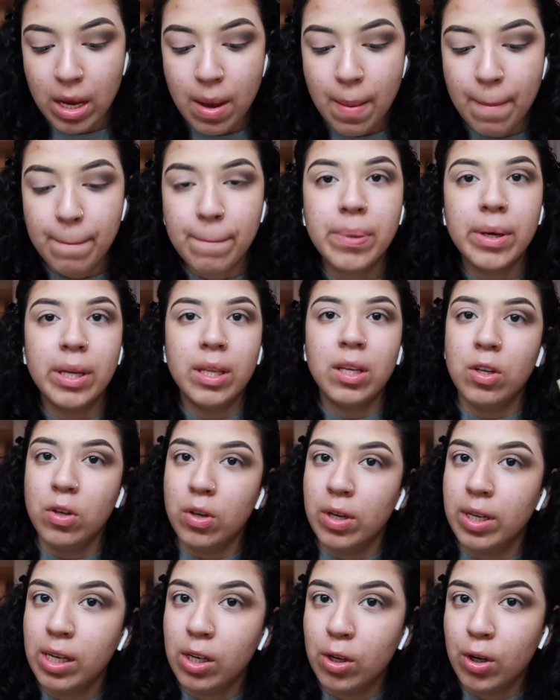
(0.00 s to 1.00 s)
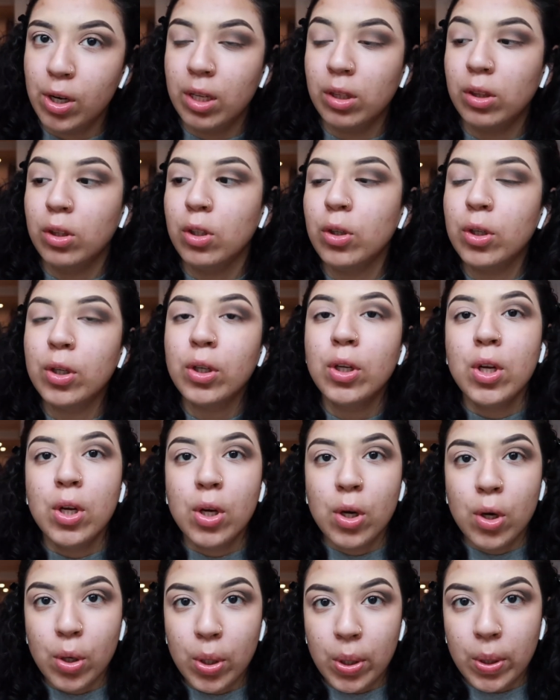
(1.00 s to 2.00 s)
Pueden coger el corrector
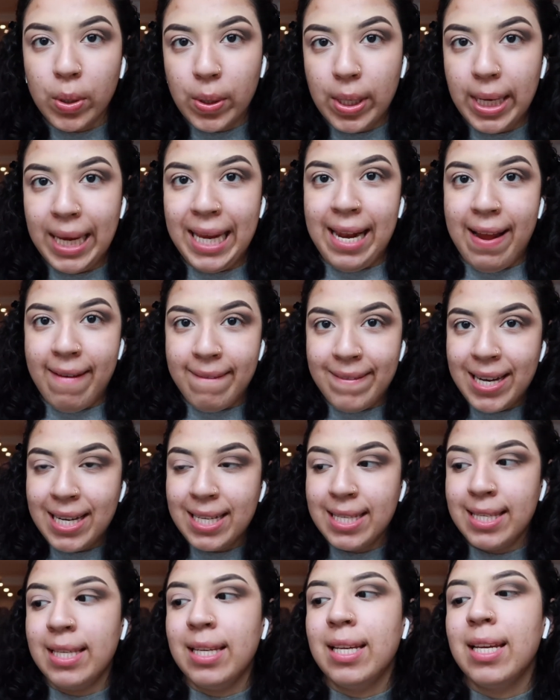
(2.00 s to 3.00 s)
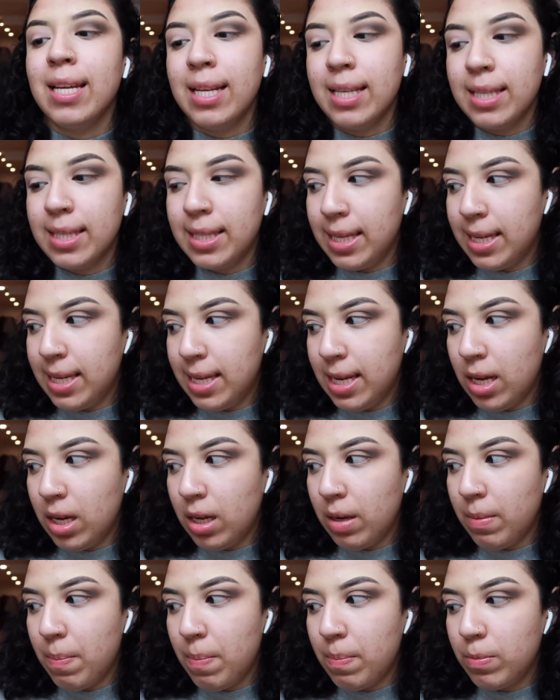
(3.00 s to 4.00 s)
o la base que le enseñé.
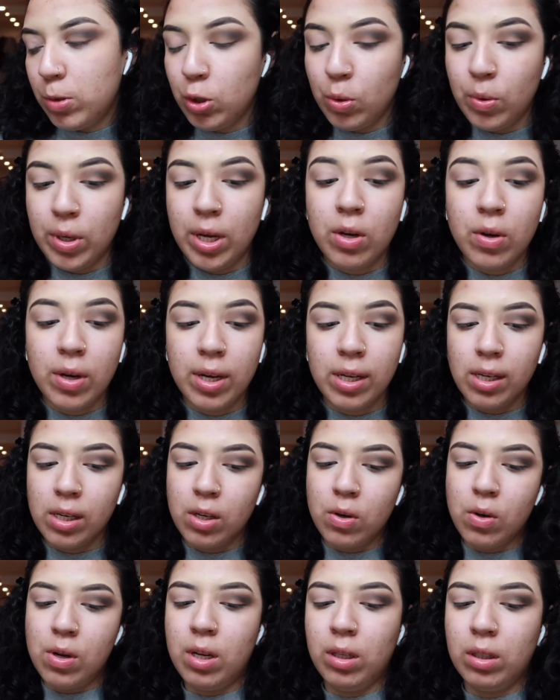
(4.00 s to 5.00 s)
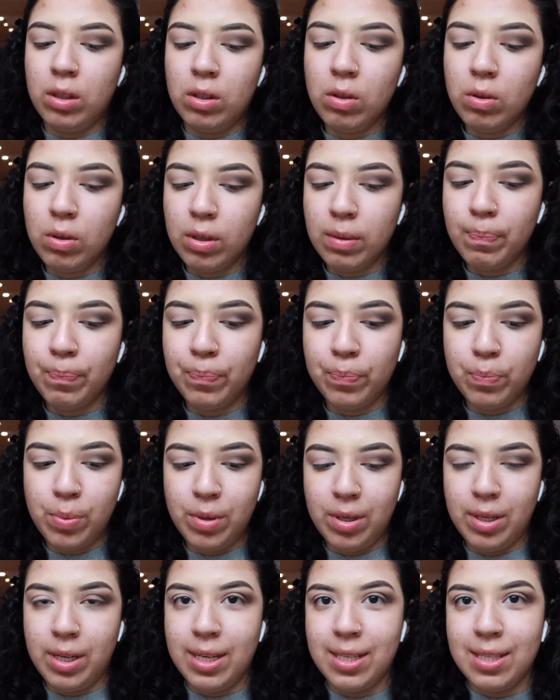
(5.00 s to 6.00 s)
Yo voy a coger el corrector
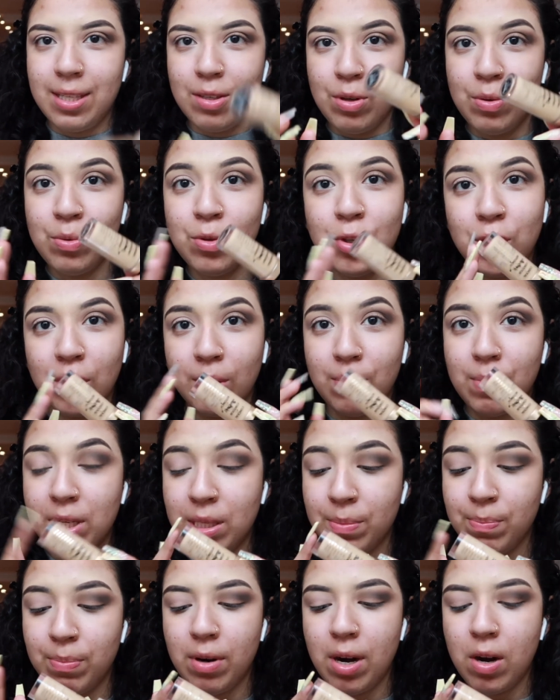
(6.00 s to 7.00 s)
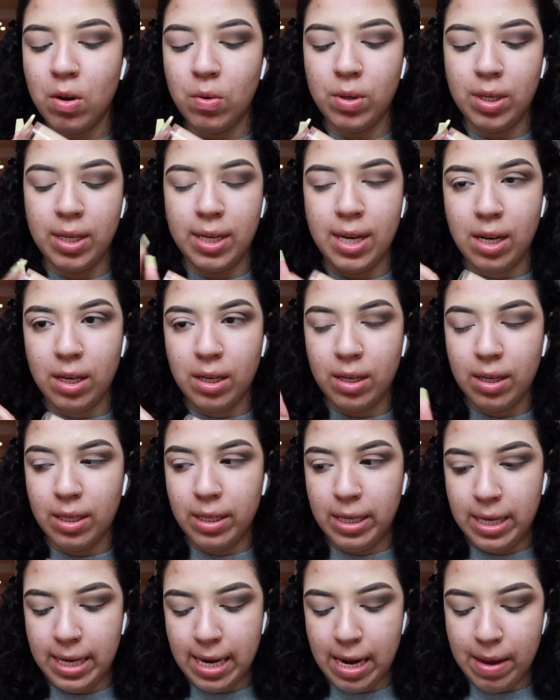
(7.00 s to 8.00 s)
porque es un chin más brown que
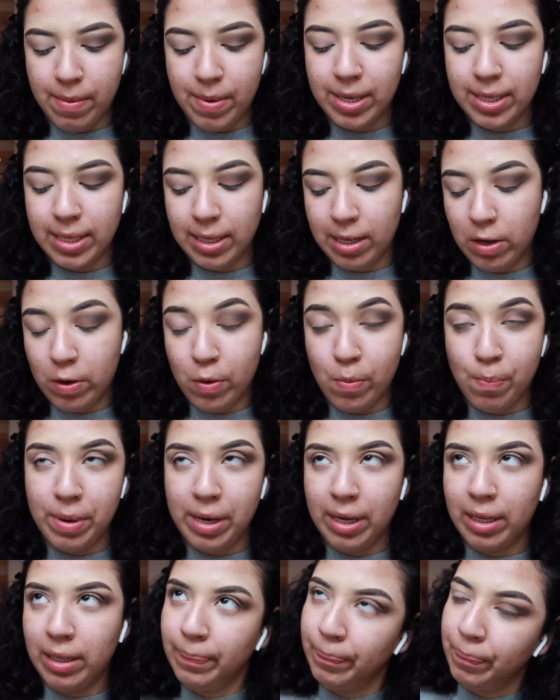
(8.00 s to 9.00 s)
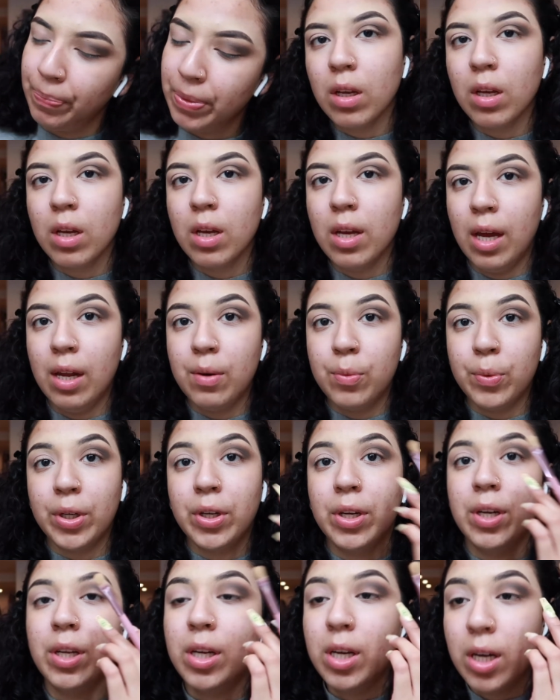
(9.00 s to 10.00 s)
la base que compré. And we're
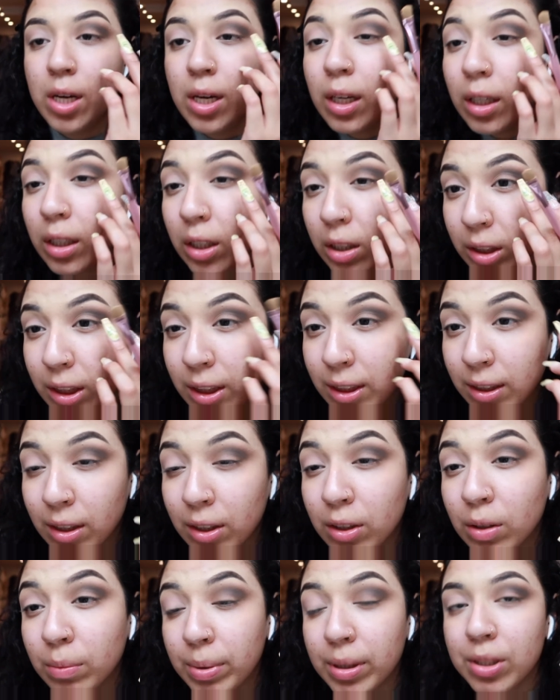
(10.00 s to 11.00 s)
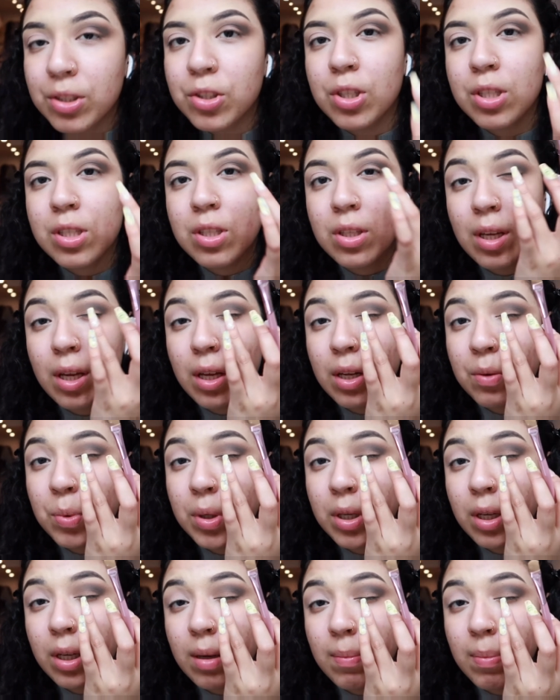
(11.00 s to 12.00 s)
gonna cut our crease a little bit just so that we
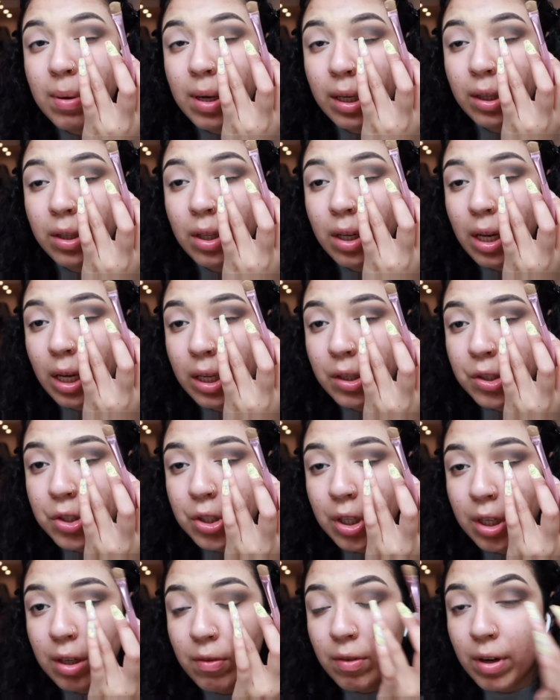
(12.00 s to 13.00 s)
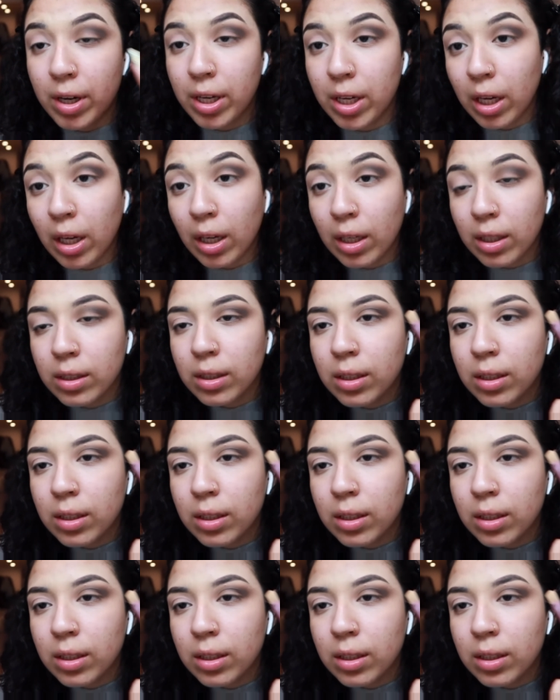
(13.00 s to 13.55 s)
can apply the light shade right here.